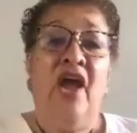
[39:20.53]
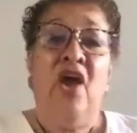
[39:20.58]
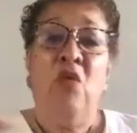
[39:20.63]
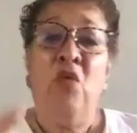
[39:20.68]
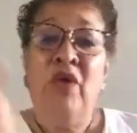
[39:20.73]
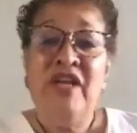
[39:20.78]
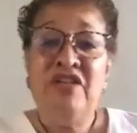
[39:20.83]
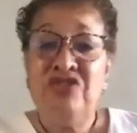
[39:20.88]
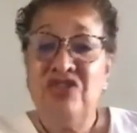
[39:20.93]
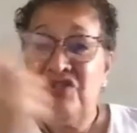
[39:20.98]

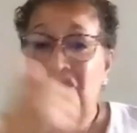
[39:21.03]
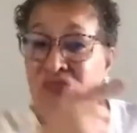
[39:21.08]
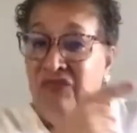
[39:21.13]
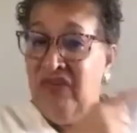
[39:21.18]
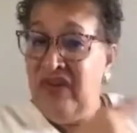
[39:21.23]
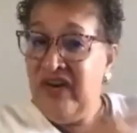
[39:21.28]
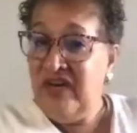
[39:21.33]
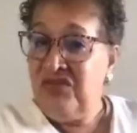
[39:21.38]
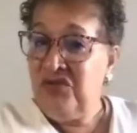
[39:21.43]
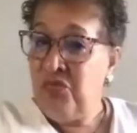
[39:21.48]
We just
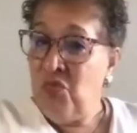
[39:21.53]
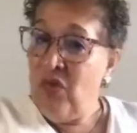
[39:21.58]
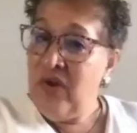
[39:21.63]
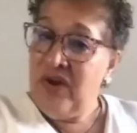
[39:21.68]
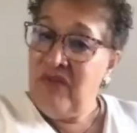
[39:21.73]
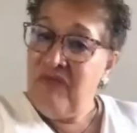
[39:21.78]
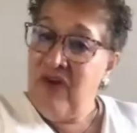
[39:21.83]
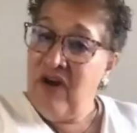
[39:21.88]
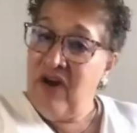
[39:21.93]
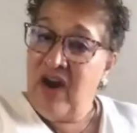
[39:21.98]
finished one
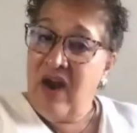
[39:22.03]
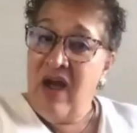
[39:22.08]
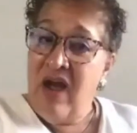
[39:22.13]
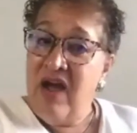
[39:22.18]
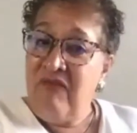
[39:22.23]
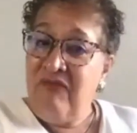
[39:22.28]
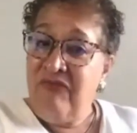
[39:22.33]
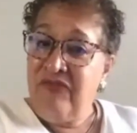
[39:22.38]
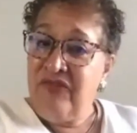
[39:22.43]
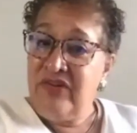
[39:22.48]
of our
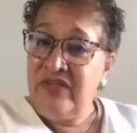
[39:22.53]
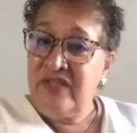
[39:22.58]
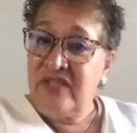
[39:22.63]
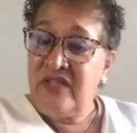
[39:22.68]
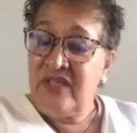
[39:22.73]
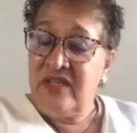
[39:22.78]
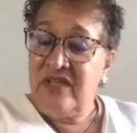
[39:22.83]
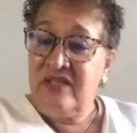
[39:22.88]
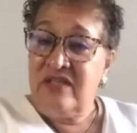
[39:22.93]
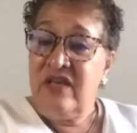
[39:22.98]

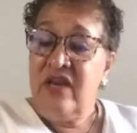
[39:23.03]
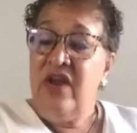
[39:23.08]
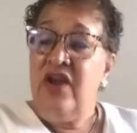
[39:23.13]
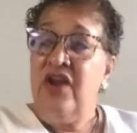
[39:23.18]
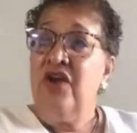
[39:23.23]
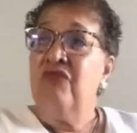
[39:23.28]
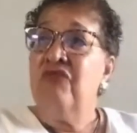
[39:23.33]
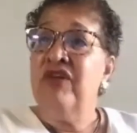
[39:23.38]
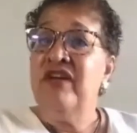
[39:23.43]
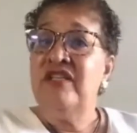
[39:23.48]
conferences
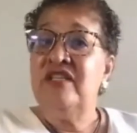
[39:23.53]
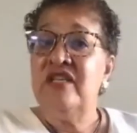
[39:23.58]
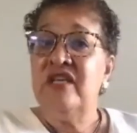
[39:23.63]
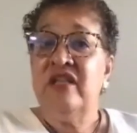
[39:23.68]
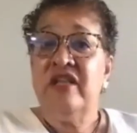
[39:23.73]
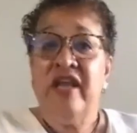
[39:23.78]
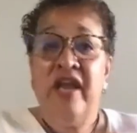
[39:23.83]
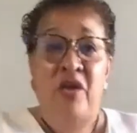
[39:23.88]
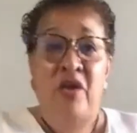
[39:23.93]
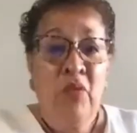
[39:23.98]

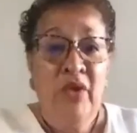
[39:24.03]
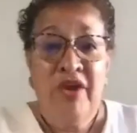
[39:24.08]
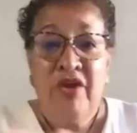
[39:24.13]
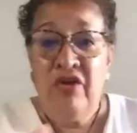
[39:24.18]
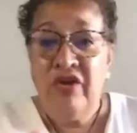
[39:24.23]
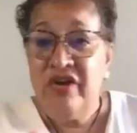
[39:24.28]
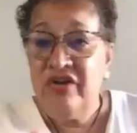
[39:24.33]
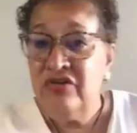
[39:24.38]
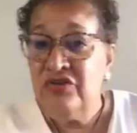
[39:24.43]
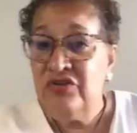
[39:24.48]
recently. We
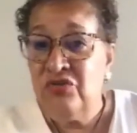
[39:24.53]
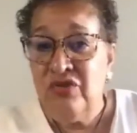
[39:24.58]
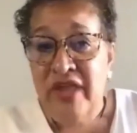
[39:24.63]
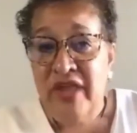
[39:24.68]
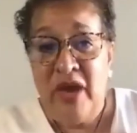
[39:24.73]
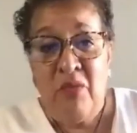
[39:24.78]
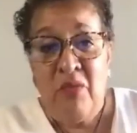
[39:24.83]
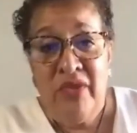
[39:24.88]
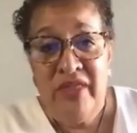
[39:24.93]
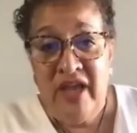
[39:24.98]
couldn't do
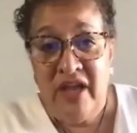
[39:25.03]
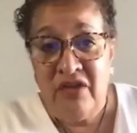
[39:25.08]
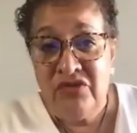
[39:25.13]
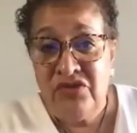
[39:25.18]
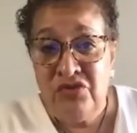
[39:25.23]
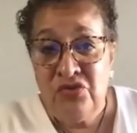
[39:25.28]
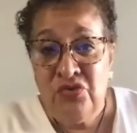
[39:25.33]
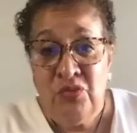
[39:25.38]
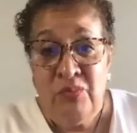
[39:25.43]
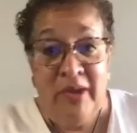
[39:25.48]
that without
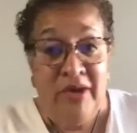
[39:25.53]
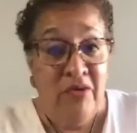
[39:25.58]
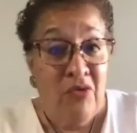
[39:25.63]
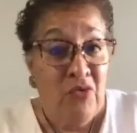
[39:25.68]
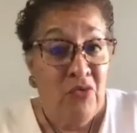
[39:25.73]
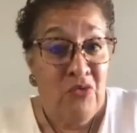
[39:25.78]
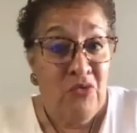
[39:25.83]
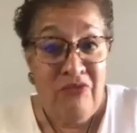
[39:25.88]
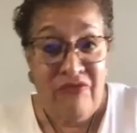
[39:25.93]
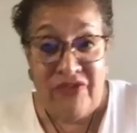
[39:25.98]
Zoom and
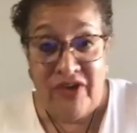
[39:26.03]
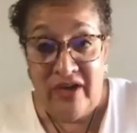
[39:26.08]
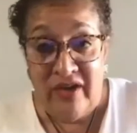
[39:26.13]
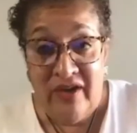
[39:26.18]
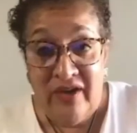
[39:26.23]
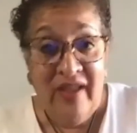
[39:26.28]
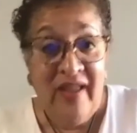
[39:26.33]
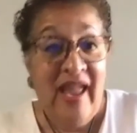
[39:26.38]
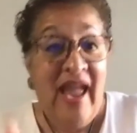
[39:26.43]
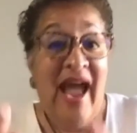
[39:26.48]
Whova.
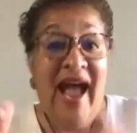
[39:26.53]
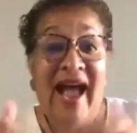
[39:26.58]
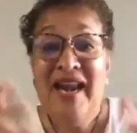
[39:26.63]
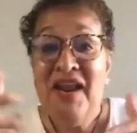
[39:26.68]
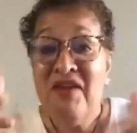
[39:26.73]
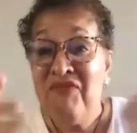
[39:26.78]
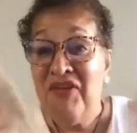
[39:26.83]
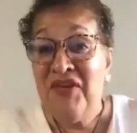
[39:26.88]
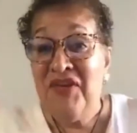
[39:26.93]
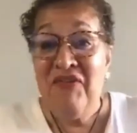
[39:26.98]
I
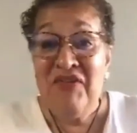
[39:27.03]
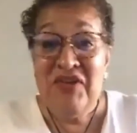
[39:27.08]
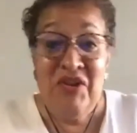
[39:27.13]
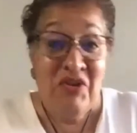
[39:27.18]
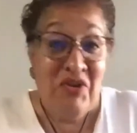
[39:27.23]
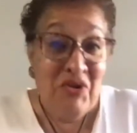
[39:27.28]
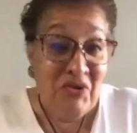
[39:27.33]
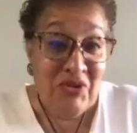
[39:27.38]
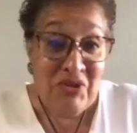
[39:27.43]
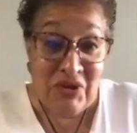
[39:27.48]
never even
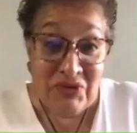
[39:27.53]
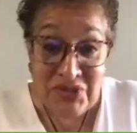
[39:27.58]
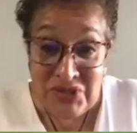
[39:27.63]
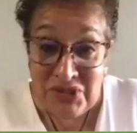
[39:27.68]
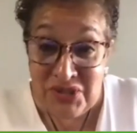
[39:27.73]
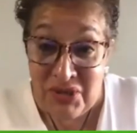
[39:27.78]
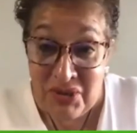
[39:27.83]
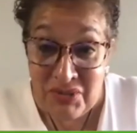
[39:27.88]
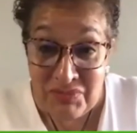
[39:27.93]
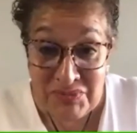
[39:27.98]
knew those
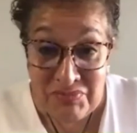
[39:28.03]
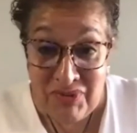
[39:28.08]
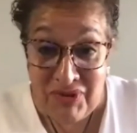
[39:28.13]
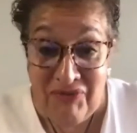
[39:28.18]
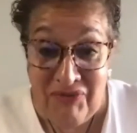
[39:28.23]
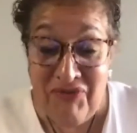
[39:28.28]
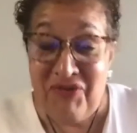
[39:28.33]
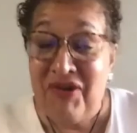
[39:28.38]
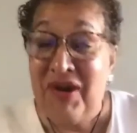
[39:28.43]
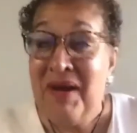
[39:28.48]
terms
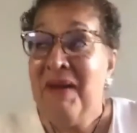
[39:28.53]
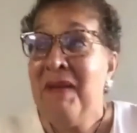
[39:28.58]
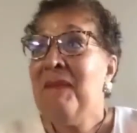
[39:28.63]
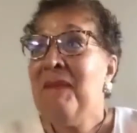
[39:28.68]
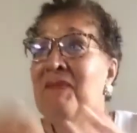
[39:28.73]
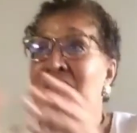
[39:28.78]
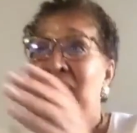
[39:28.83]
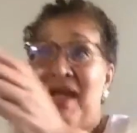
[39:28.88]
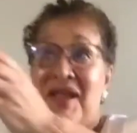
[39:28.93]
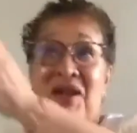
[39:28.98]
before.
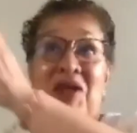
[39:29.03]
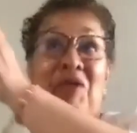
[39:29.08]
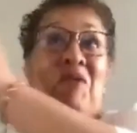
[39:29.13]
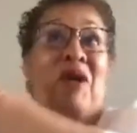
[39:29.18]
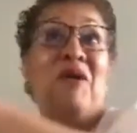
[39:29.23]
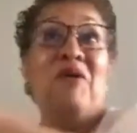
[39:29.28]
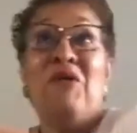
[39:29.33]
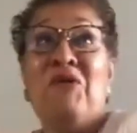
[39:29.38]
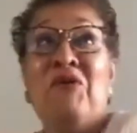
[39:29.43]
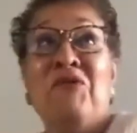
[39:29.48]
Now I know
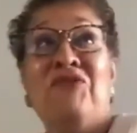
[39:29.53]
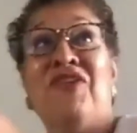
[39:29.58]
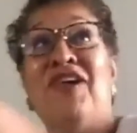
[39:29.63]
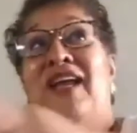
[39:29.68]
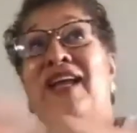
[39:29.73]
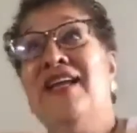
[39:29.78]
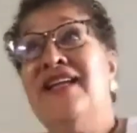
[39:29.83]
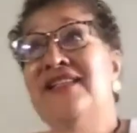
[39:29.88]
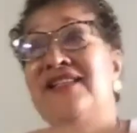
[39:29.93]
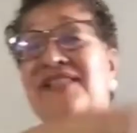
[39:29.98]
what Whova
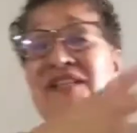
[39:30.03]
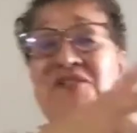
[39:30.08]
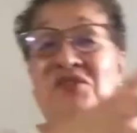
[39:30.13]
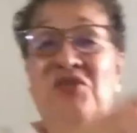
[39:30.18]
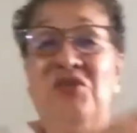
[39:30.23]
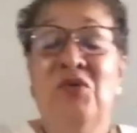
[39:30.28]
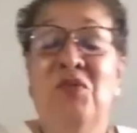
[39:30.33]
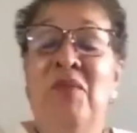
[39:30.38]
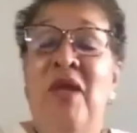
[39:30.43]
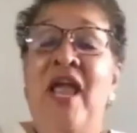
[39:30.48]
is and
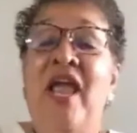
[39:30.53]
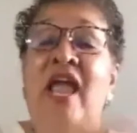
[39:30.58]
Zoom.